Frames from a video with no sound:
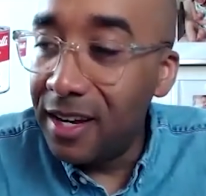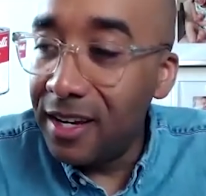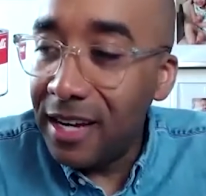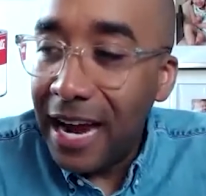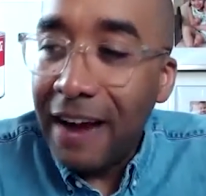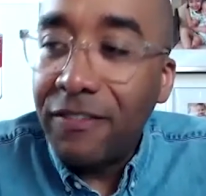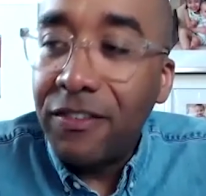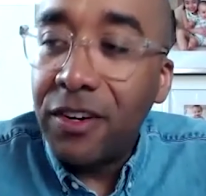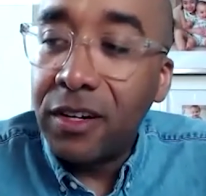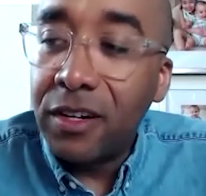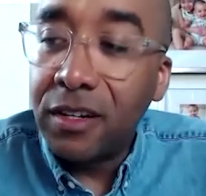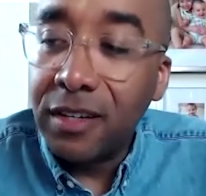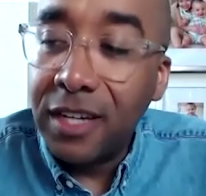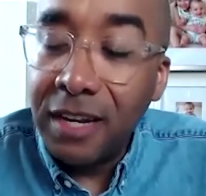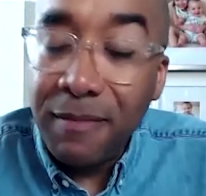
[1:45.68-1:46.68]
After
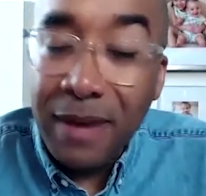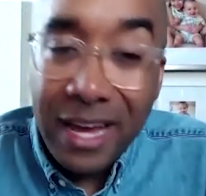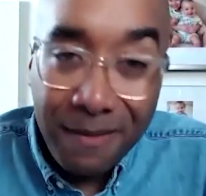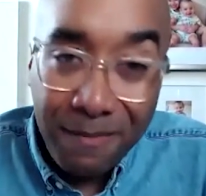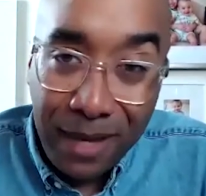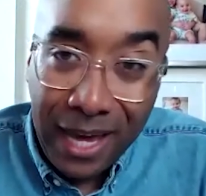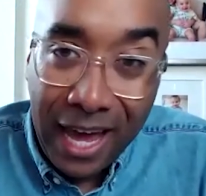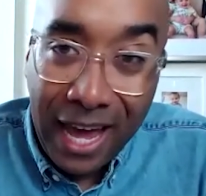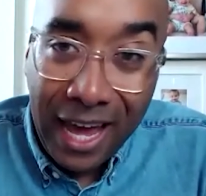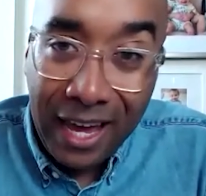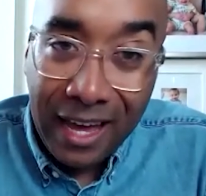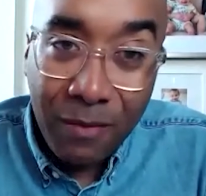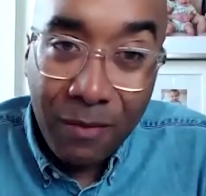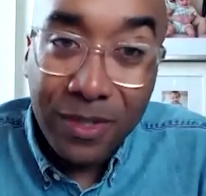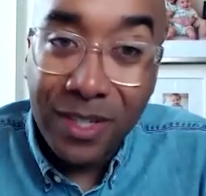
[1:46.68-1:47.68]
getting my MBA,
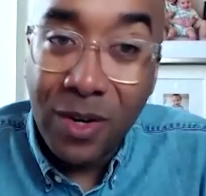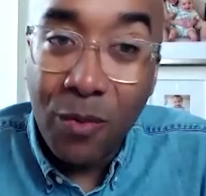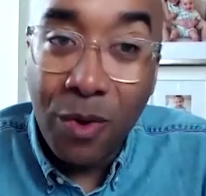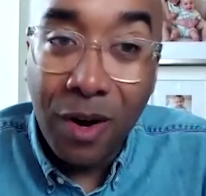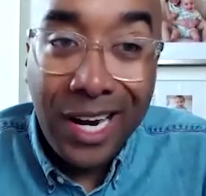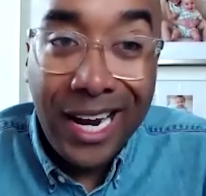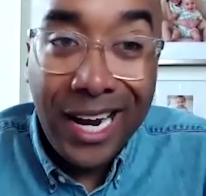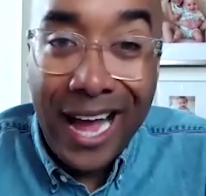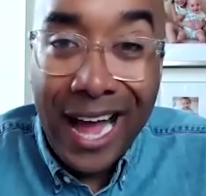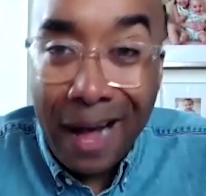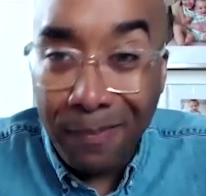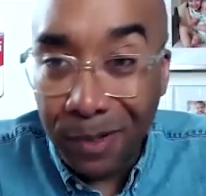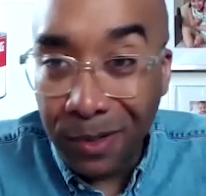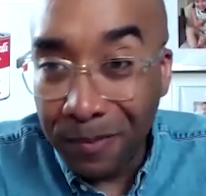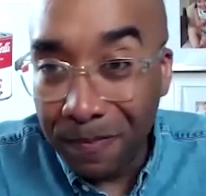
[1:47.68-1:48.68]
I went to go work at
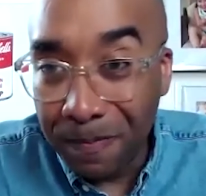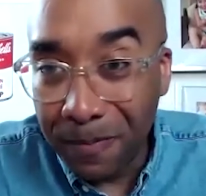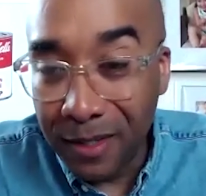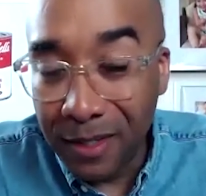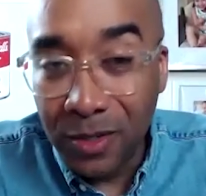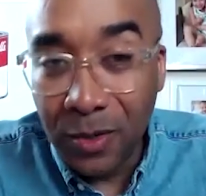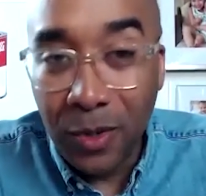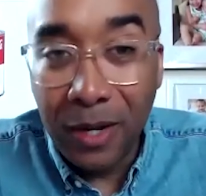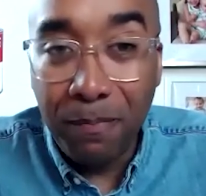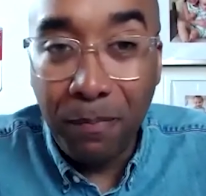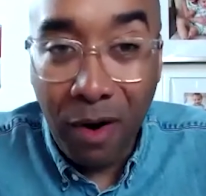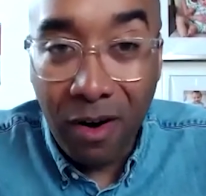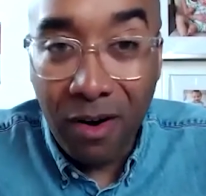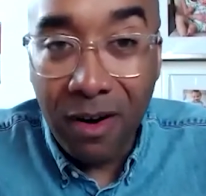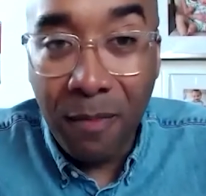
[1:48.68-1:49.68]
Apple doing
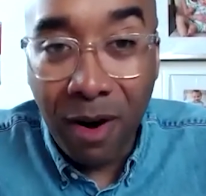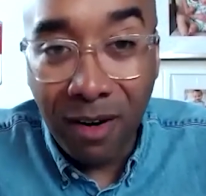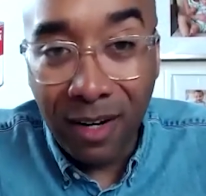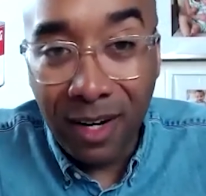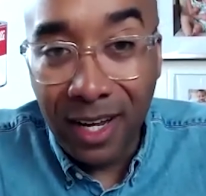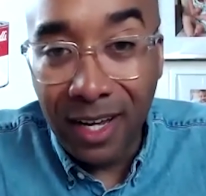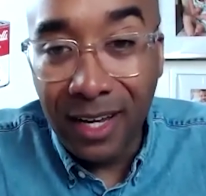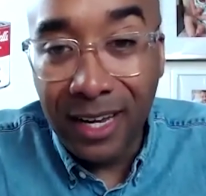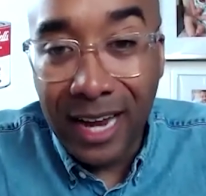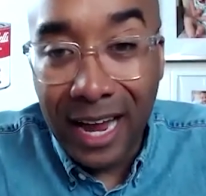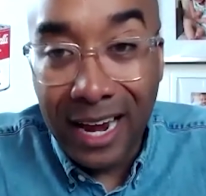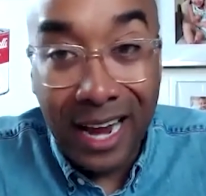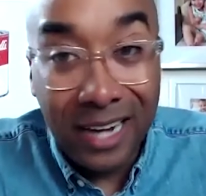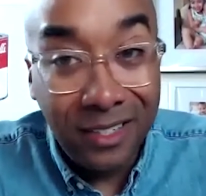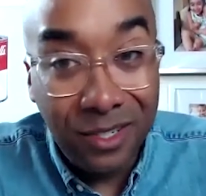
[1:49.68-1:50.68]
partner marketing at
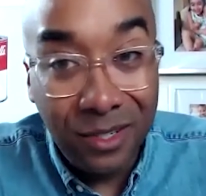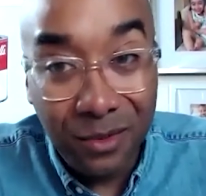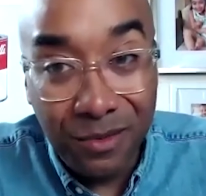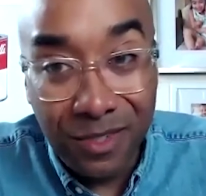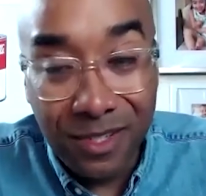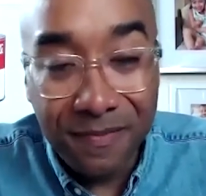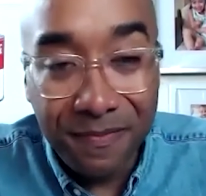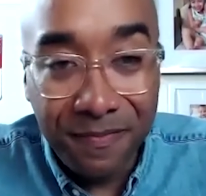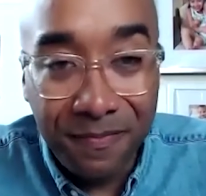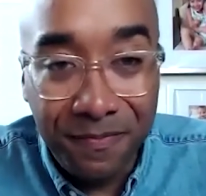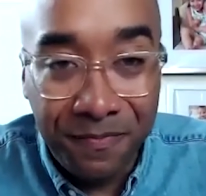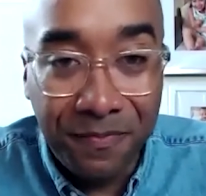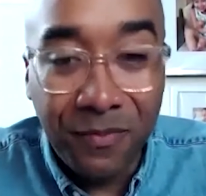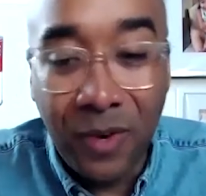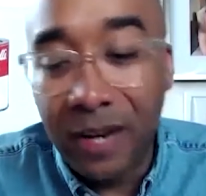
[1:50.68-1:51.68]
iTunes,
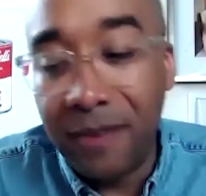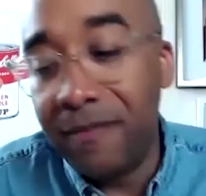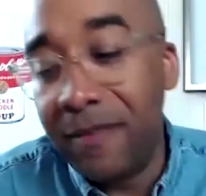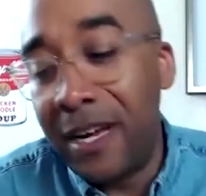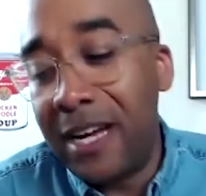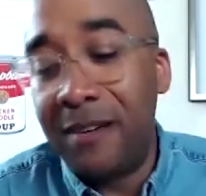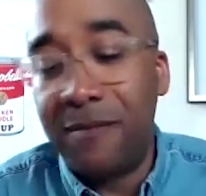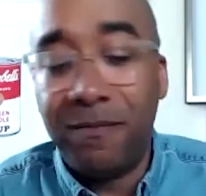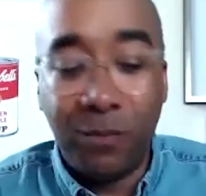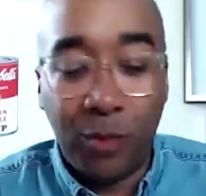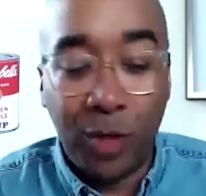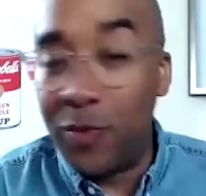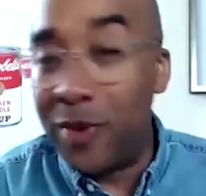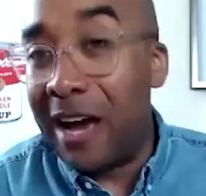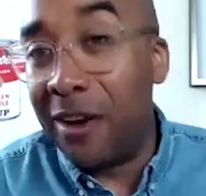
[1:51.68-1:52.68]
right? Which
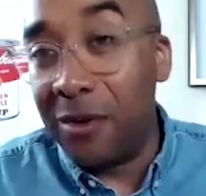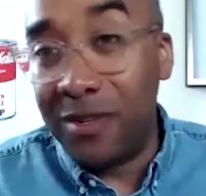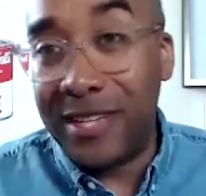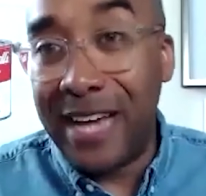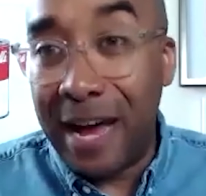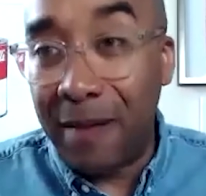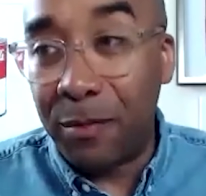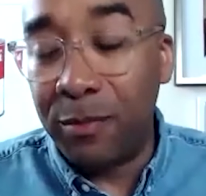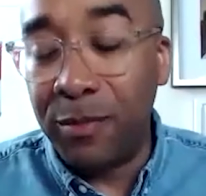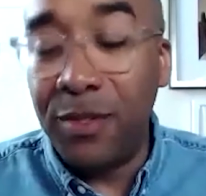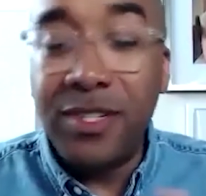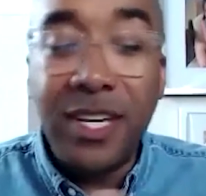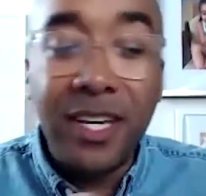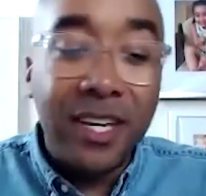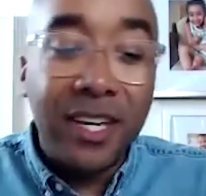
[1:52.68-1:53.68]
we now know as Apple
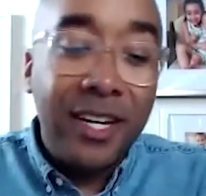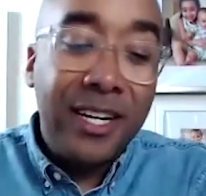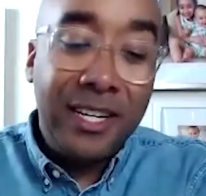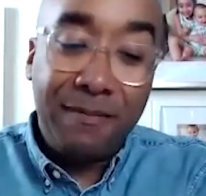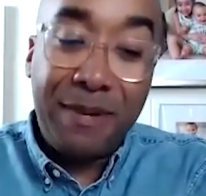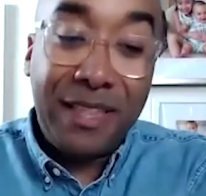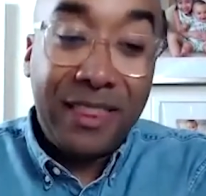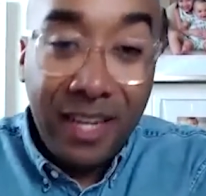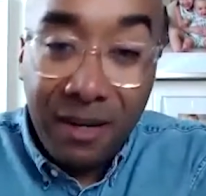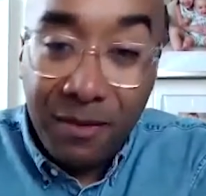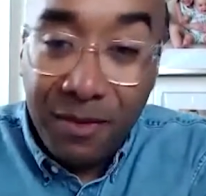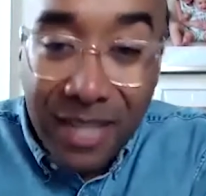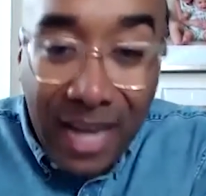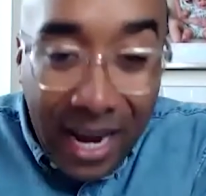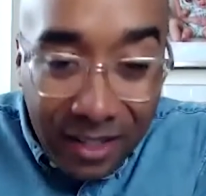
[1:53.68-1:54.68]
Music. But then it
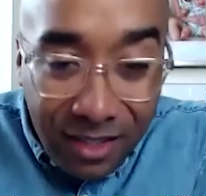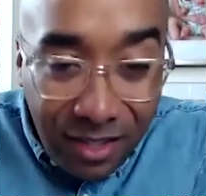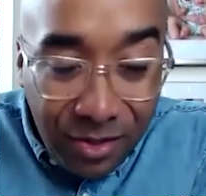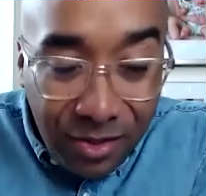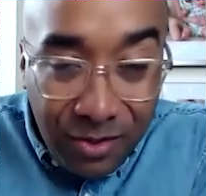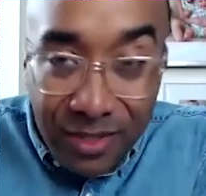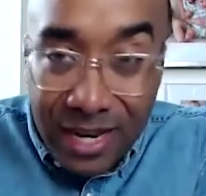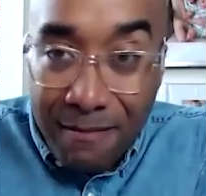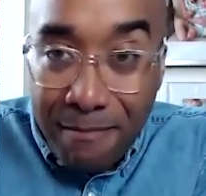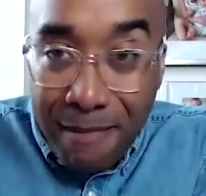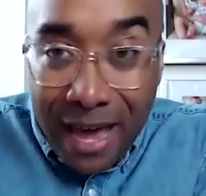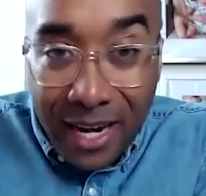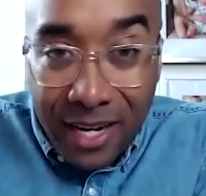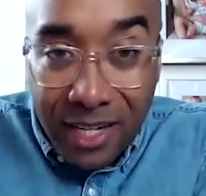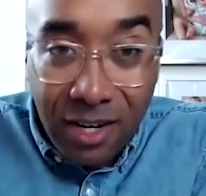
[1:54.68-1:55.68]
was iTunes, and I
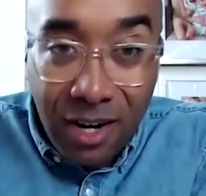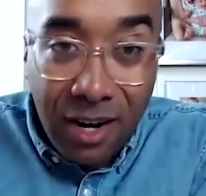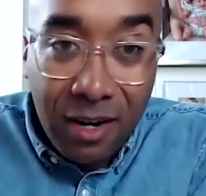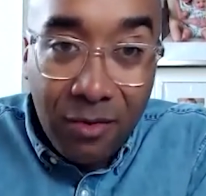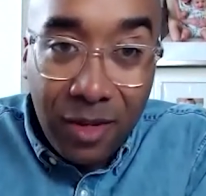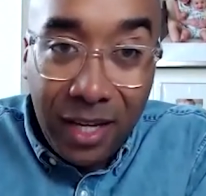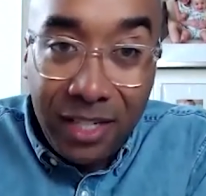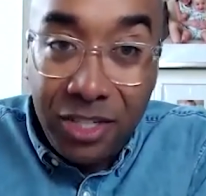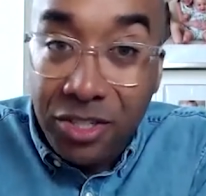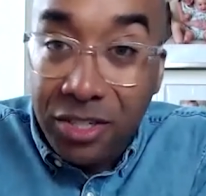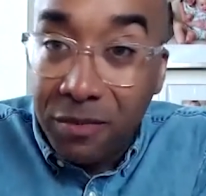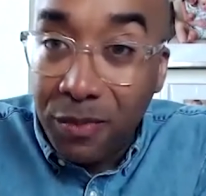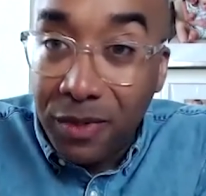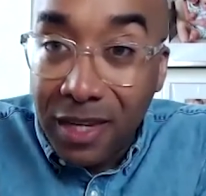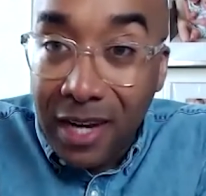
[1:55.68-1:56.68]
managed our relationship
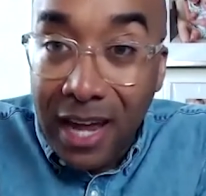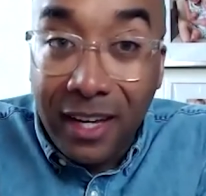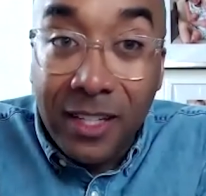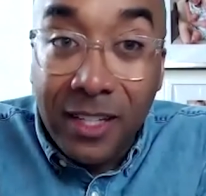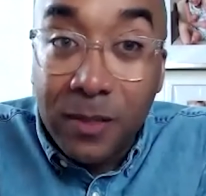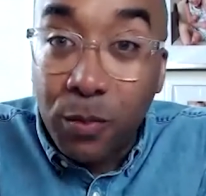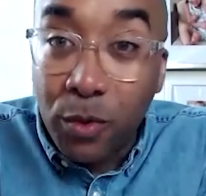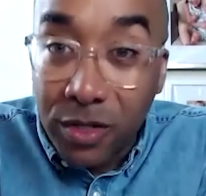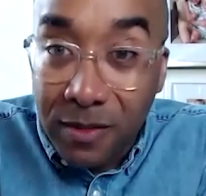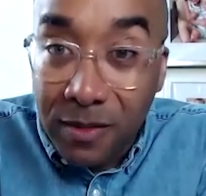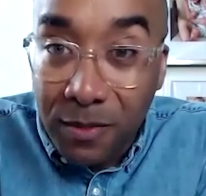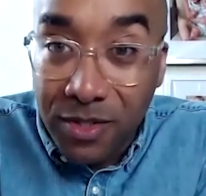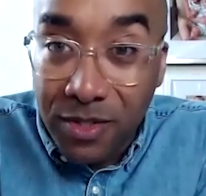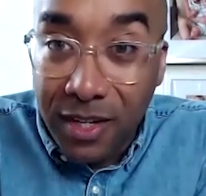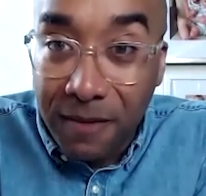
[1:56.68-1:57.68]
with Nike Sports
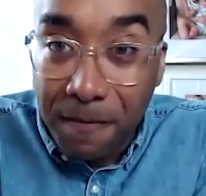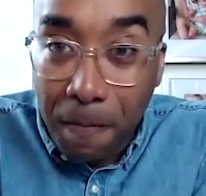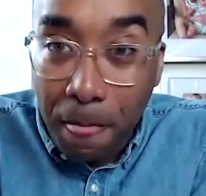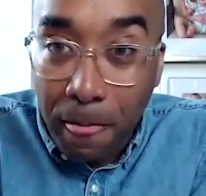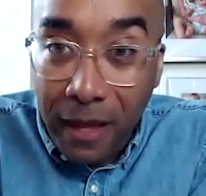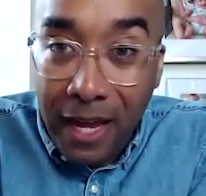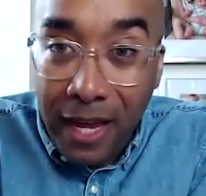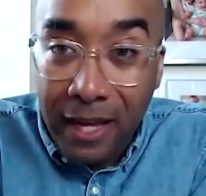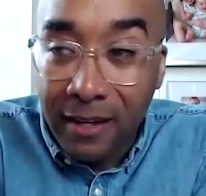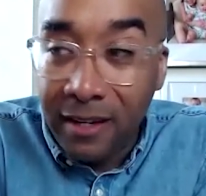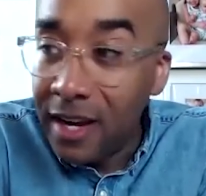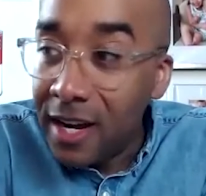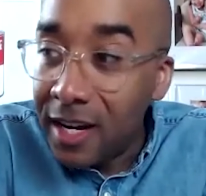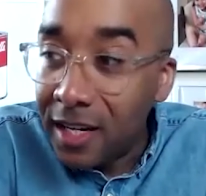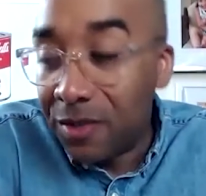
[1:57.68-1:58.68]
Music. And
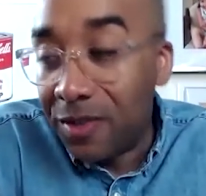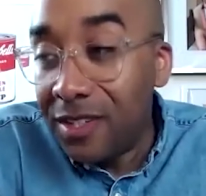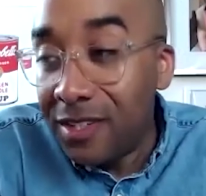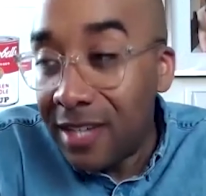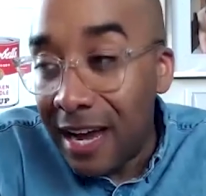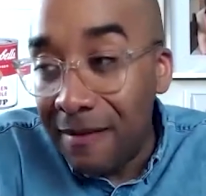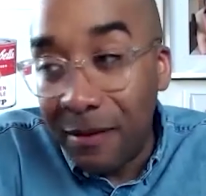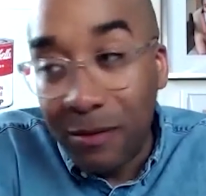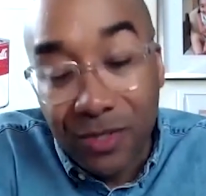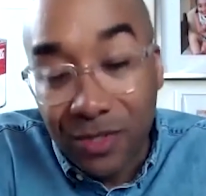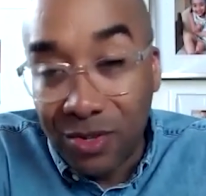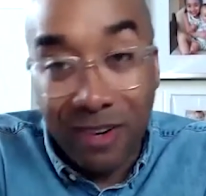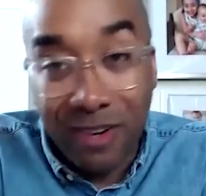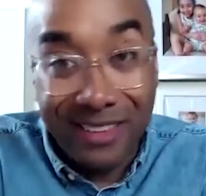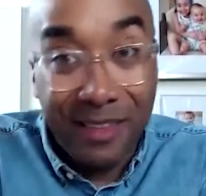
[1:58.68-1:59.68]
during this time, it was sort
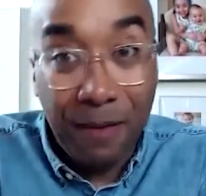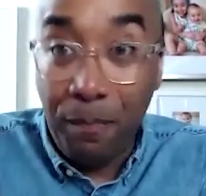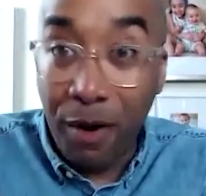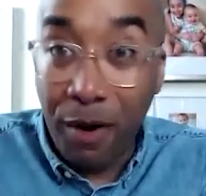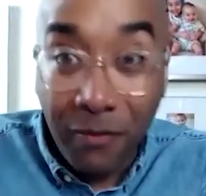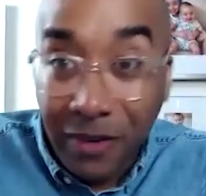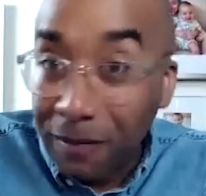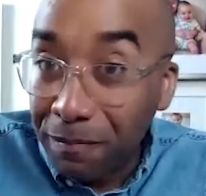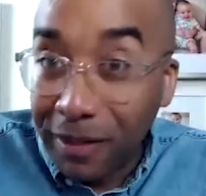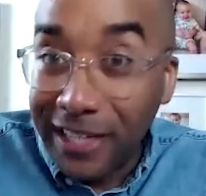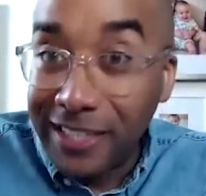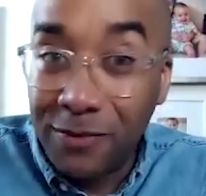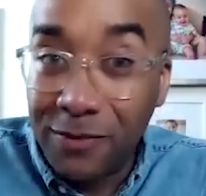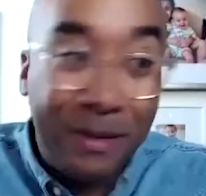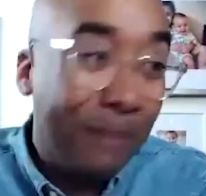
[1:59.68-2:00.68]
of like the perfect place for me.